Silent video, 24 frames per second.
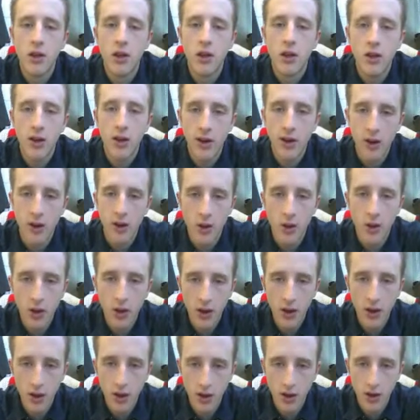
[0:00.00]
Now,
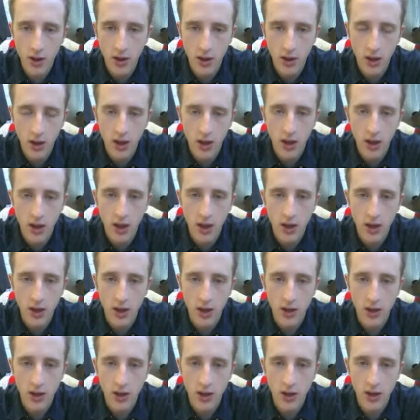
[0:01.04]
I
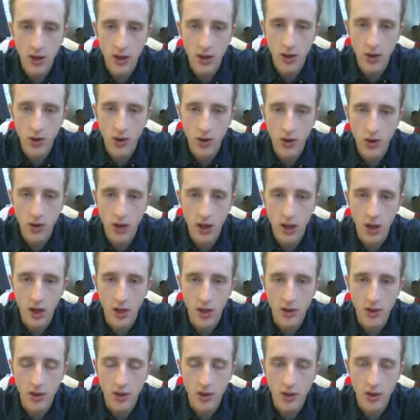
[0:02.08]
need to then
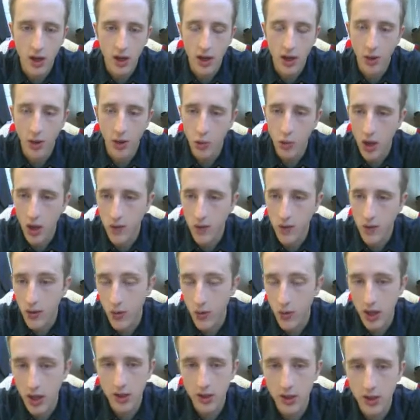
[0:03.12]
create a cut path for the
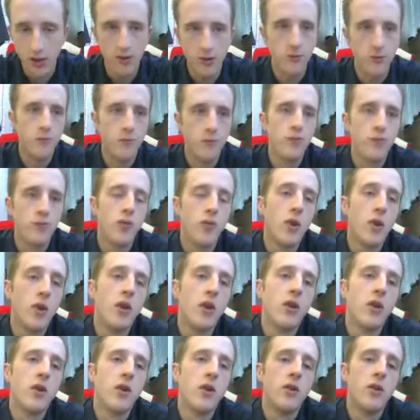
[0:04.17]
rectangle.
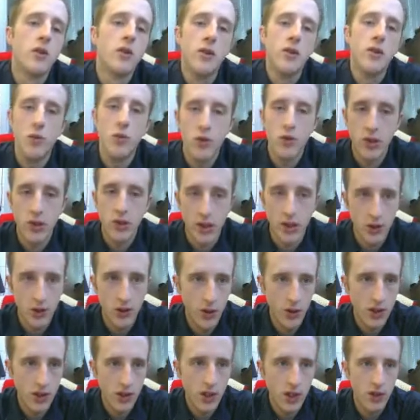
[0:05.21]
So we'll select the
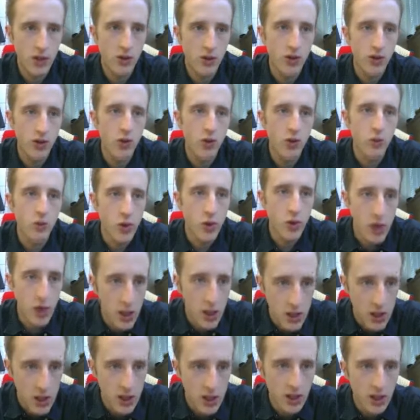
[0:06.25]
rectangle, go
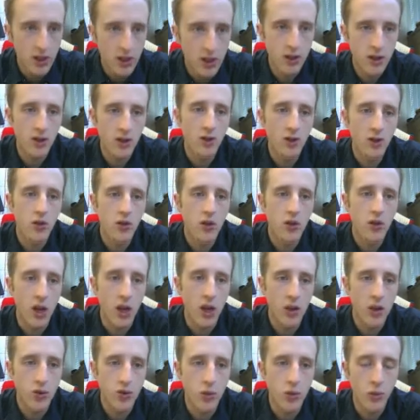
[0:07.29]
Machine,
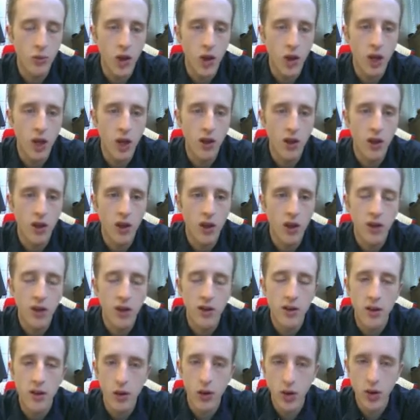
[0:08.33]
Create Toolpath.
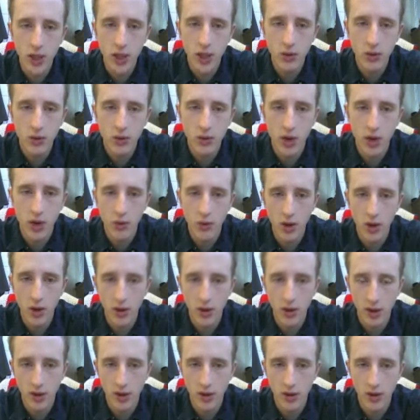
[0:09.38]
Now on this one, I want it
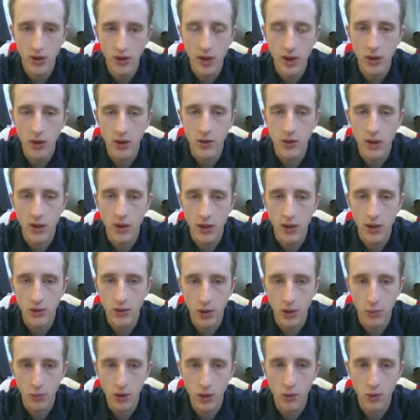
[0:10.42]
to start on the outside,
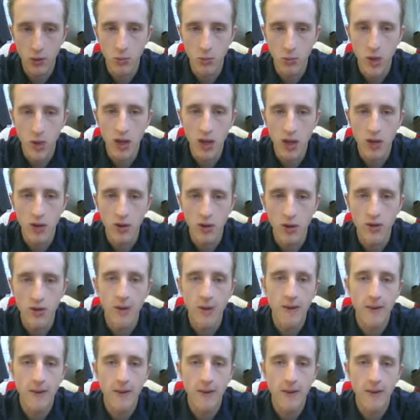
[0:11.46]
so I'm going to go Male,